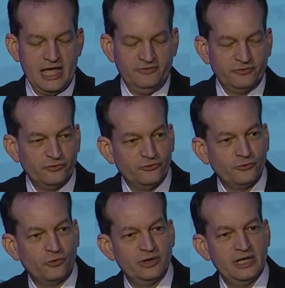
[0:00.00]
after
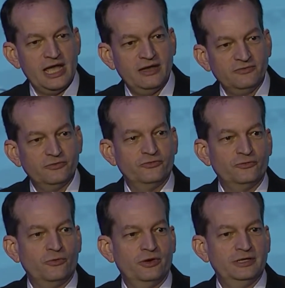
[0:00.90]
story after
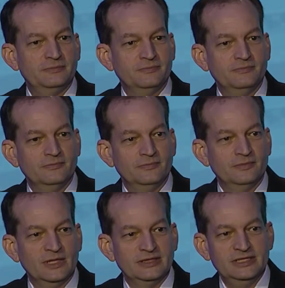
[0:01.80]
story.
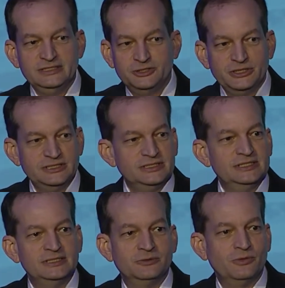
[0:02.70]
This just
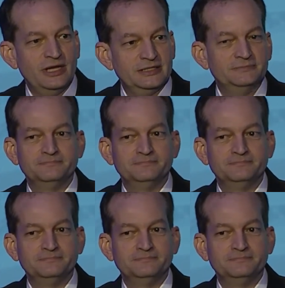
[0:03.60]
isn't right.